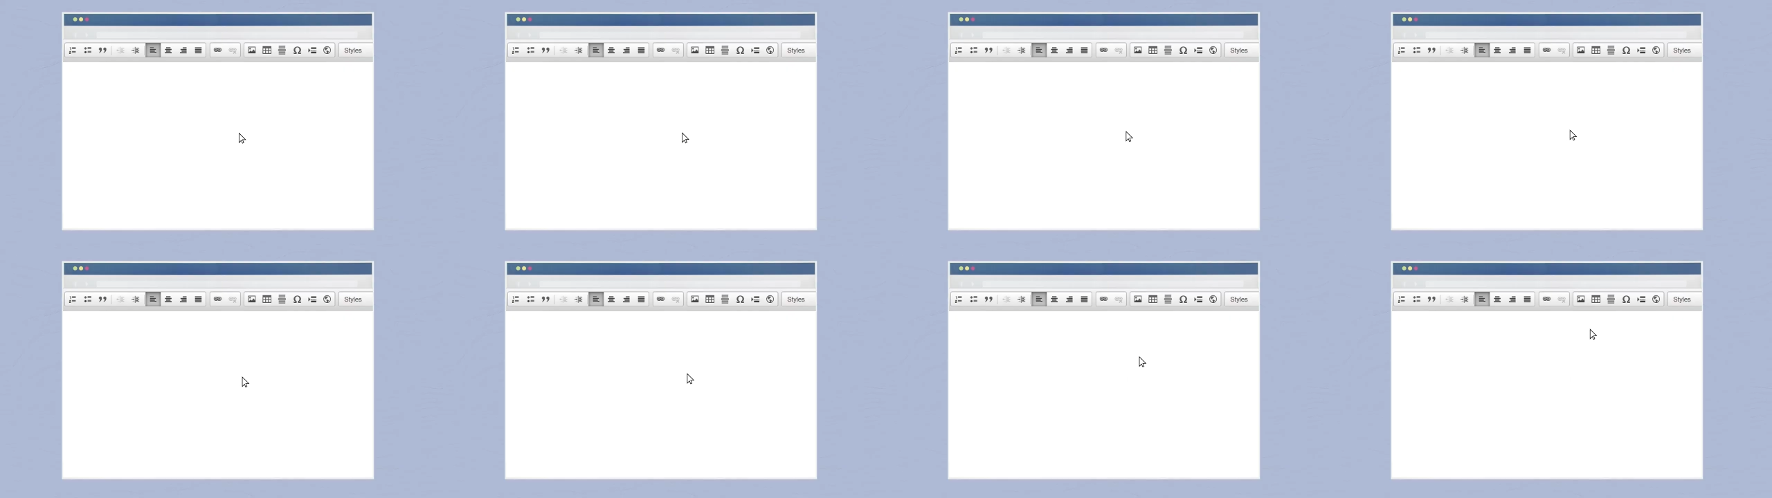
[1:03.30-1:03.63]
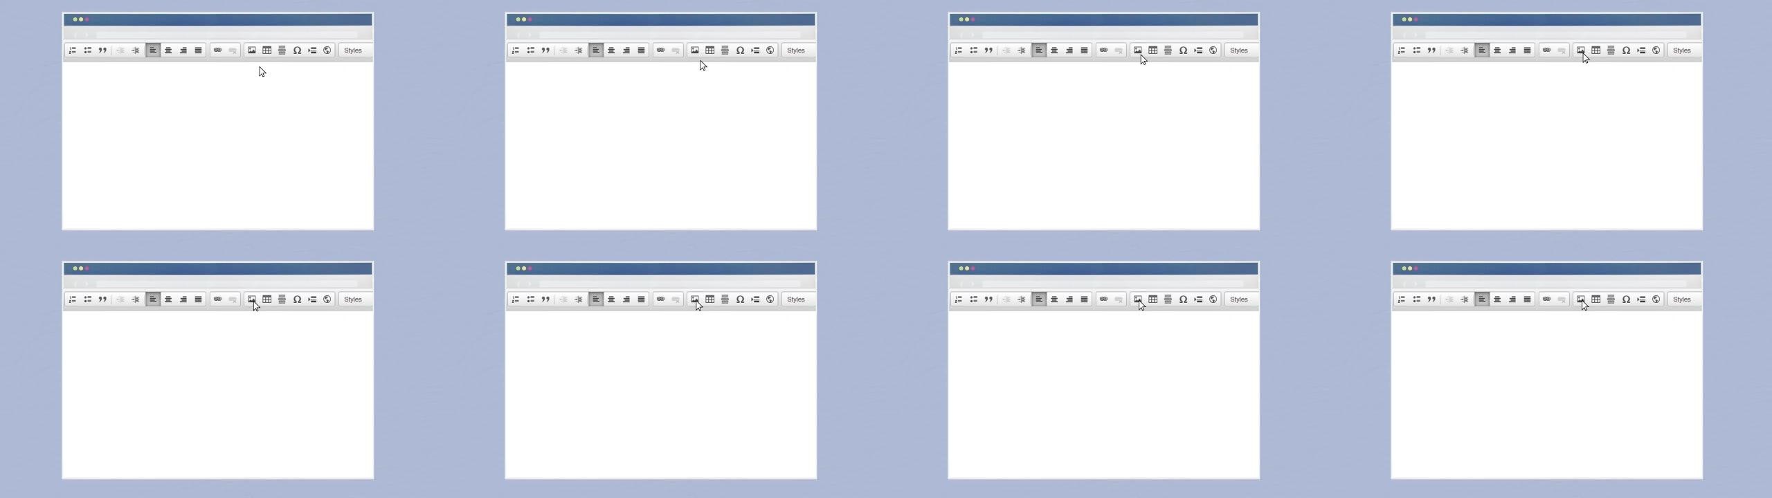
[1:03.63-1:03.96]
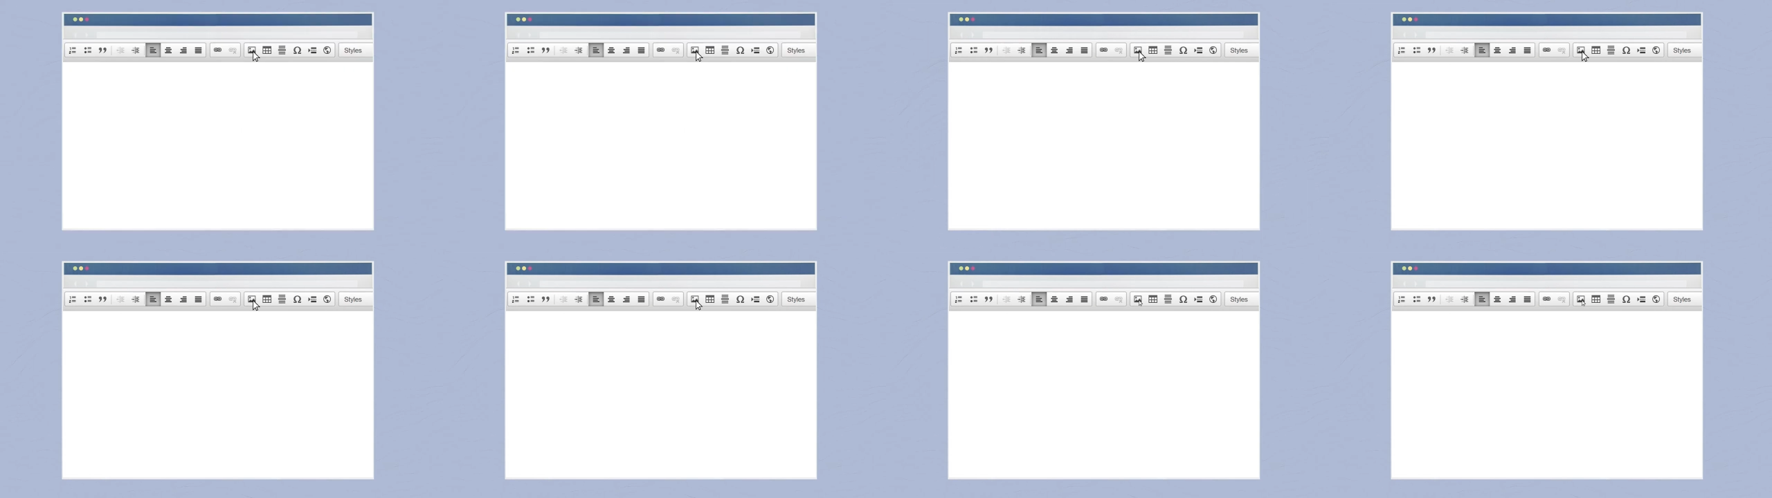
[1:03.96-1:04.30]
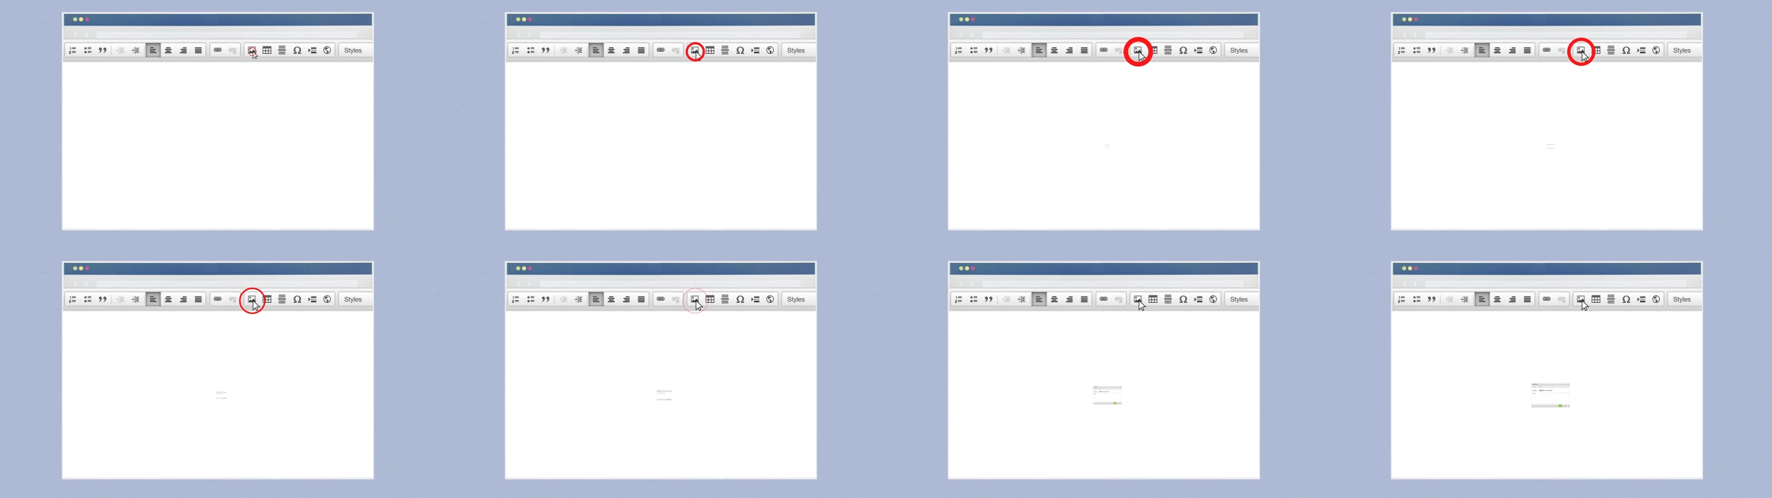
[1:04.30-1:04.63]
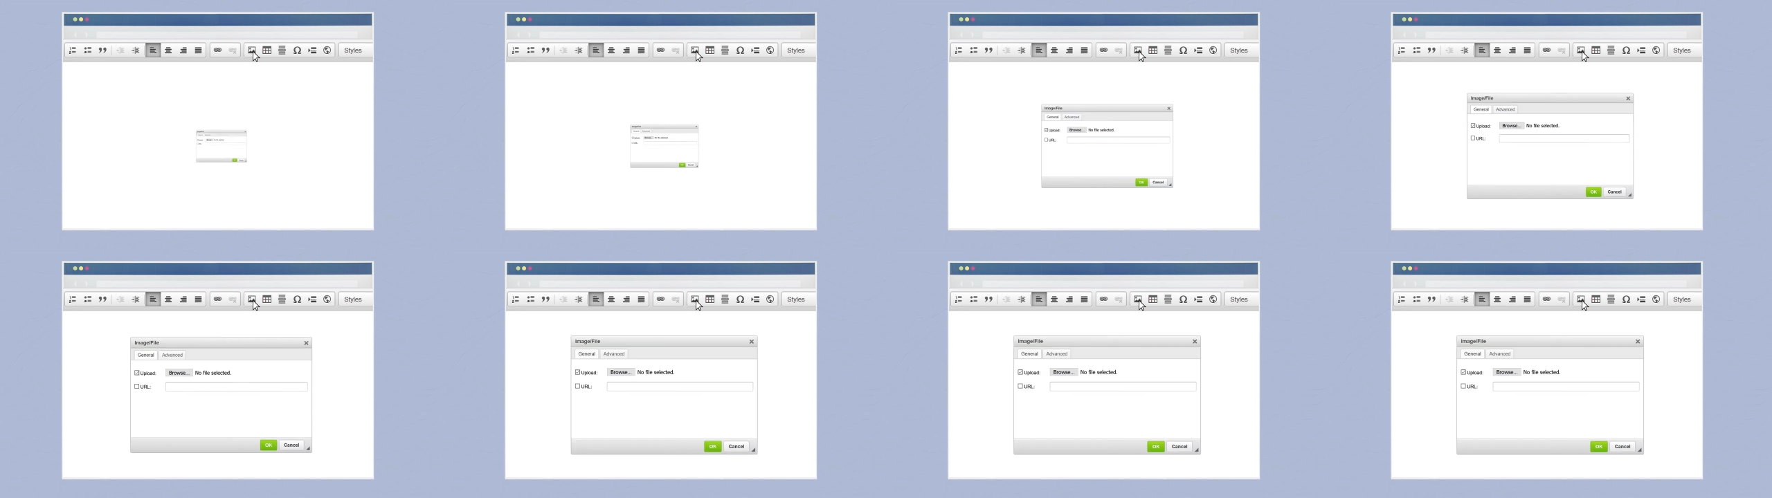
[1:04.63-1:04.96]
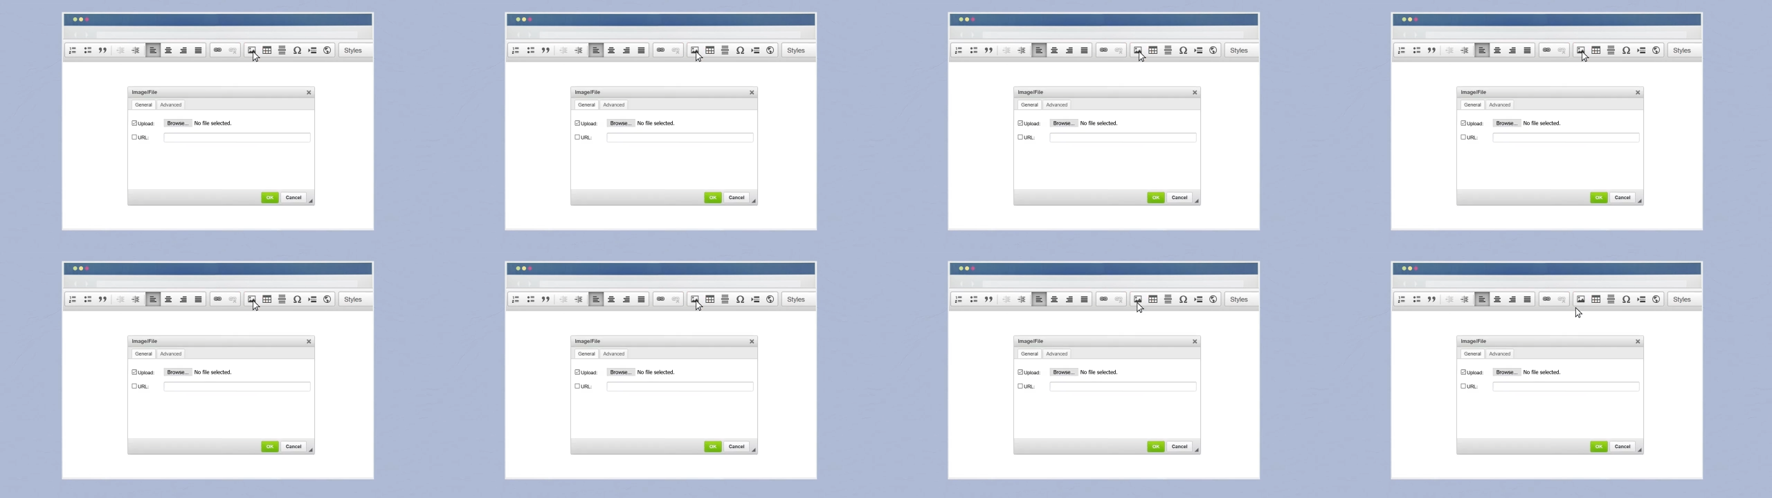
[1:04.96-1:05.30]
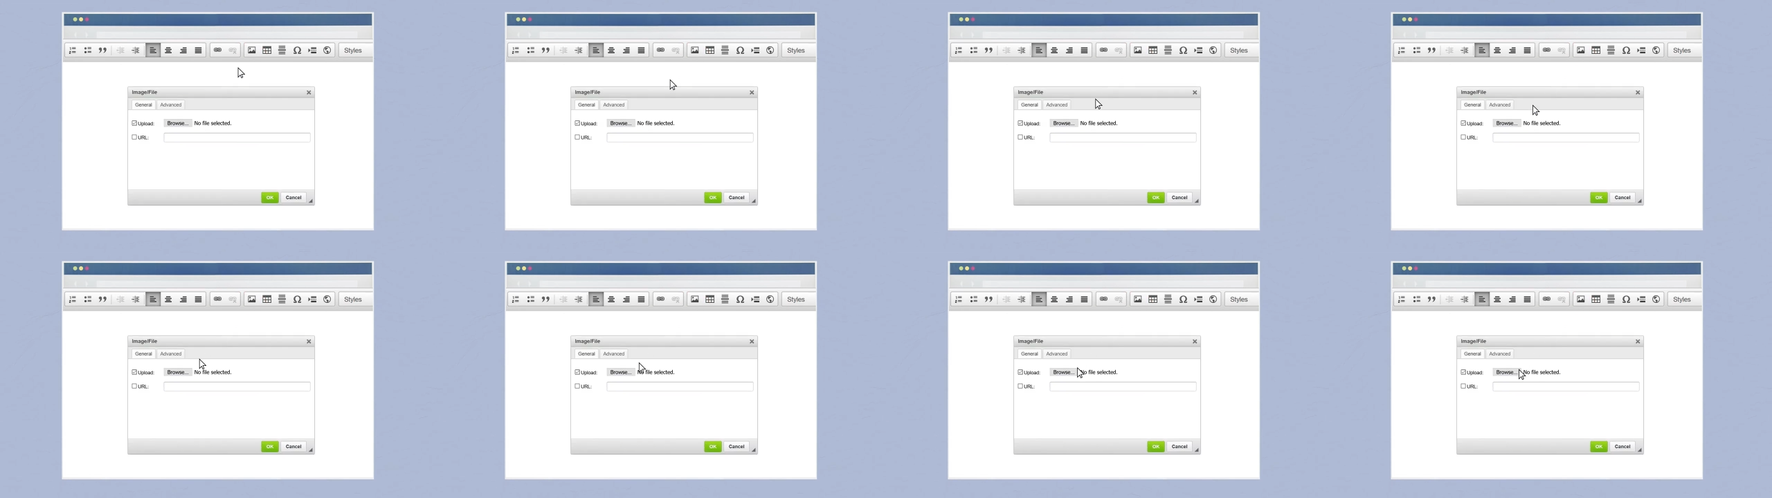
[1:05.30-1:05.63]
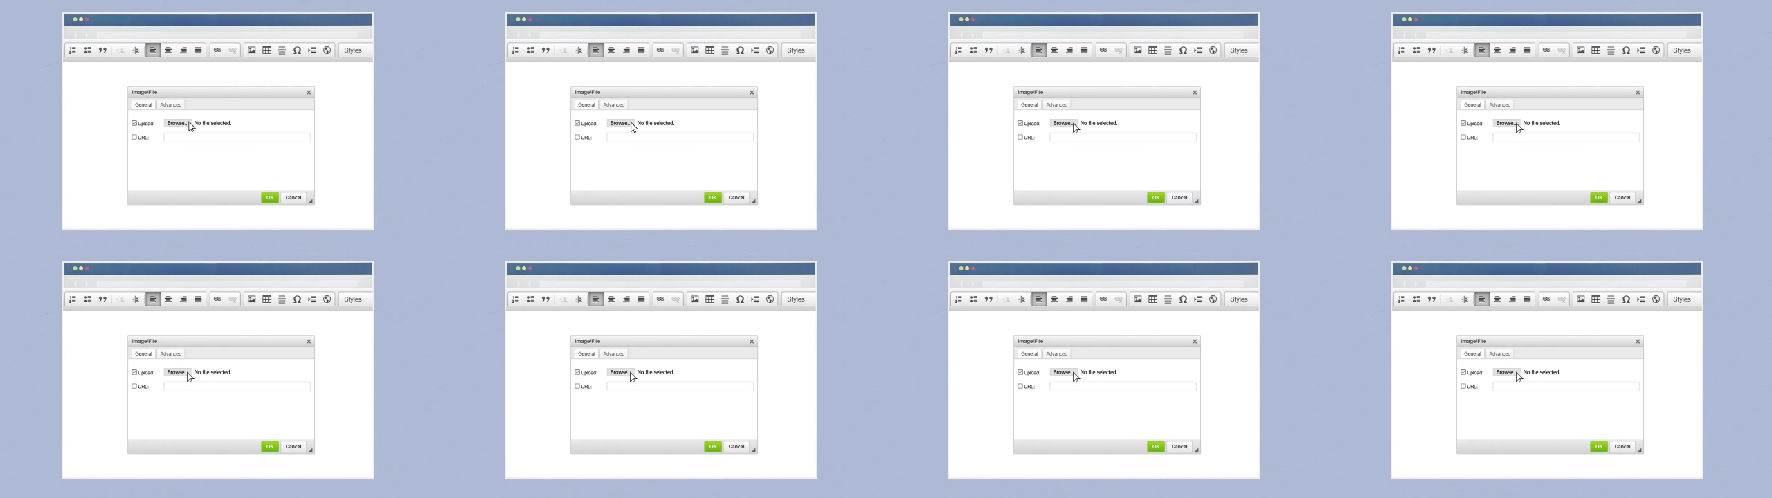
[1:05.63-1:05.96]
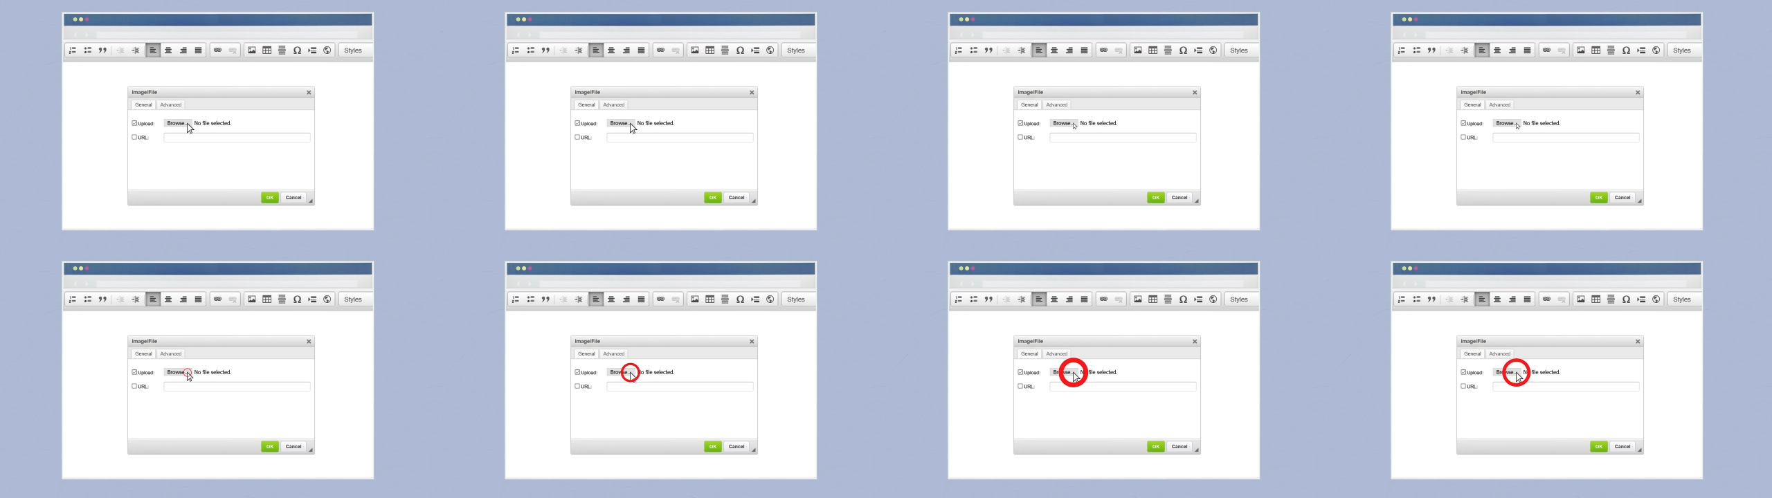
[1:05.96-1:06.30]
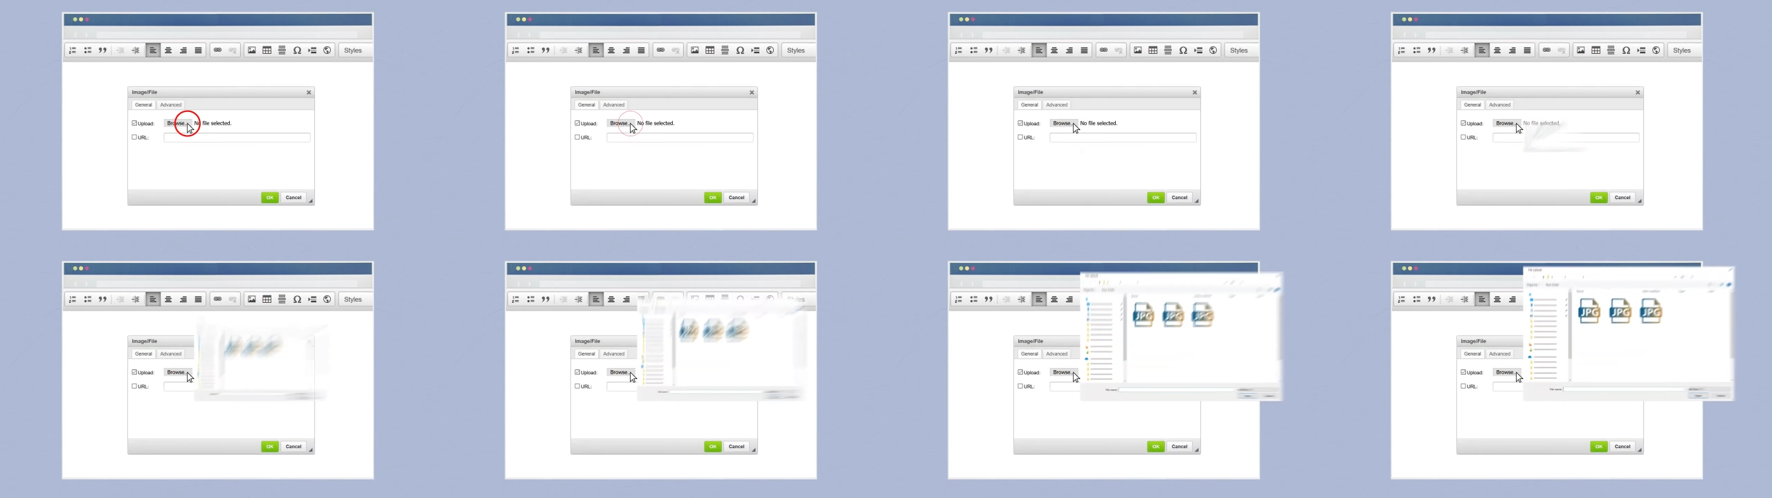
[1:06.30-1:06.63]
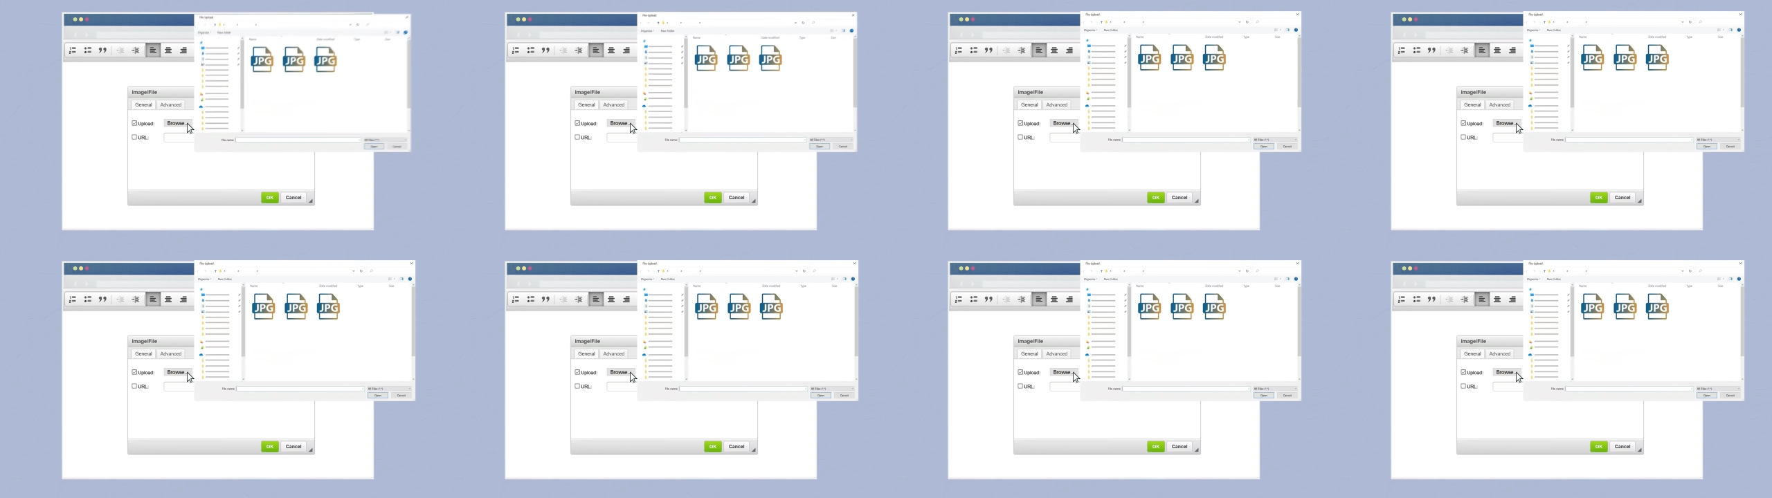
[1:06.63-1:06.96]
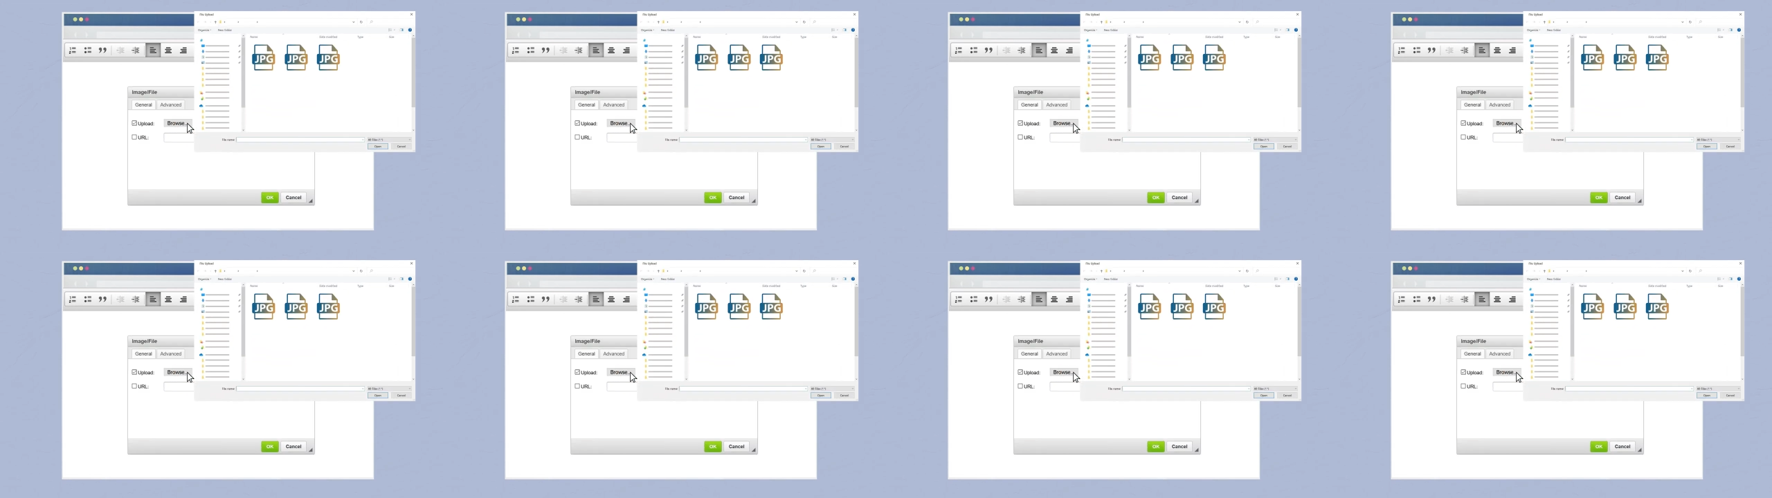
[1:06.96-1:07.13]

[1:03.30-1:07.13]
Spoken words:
[unreadable: no face in view]